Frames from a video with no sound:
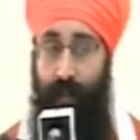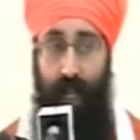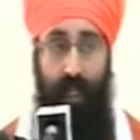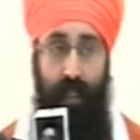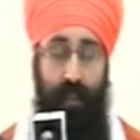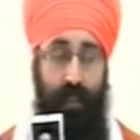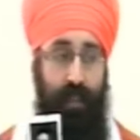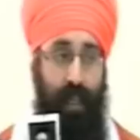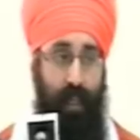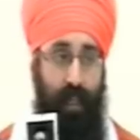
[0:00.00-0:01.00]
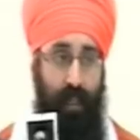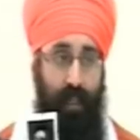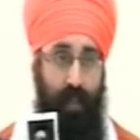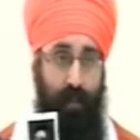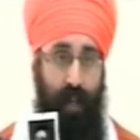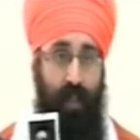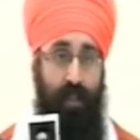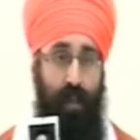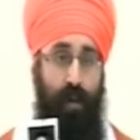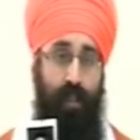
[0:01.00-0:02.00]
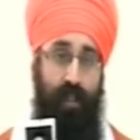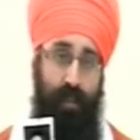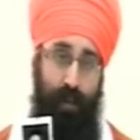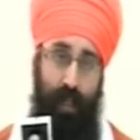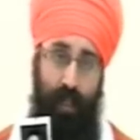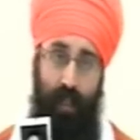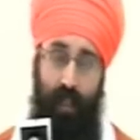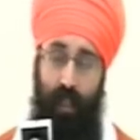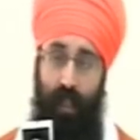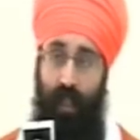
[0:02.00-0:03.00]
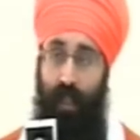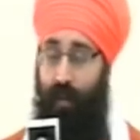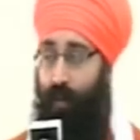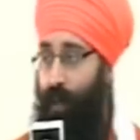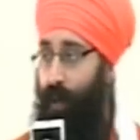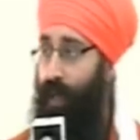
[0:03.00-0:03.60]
Maharaj didn't just say it, Maharaj showed us as well. When we